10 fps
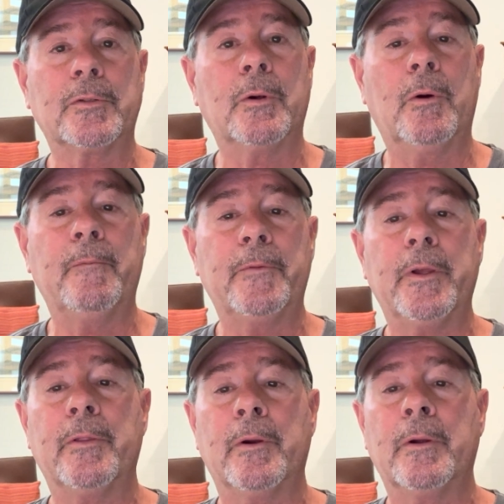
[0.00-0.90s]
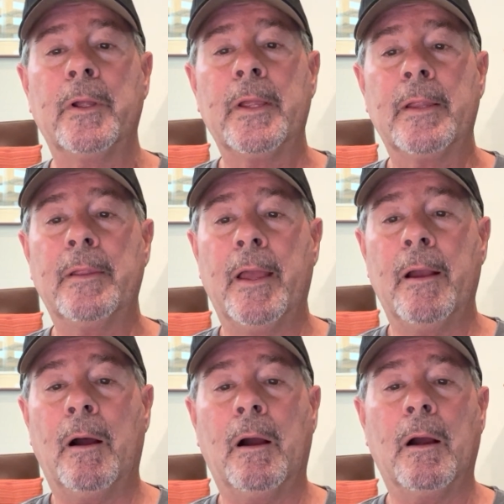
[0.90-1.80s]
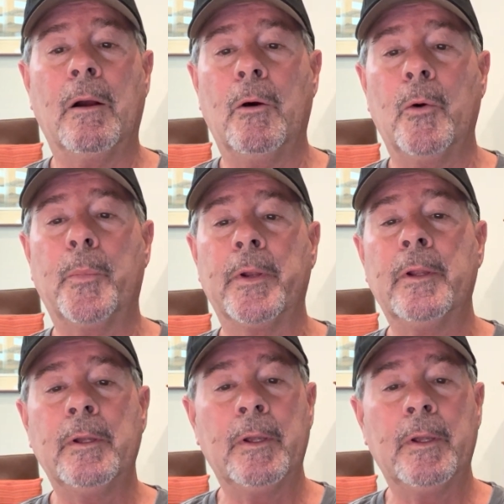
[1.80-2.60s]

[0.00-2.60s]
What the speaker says: So hopefully they are open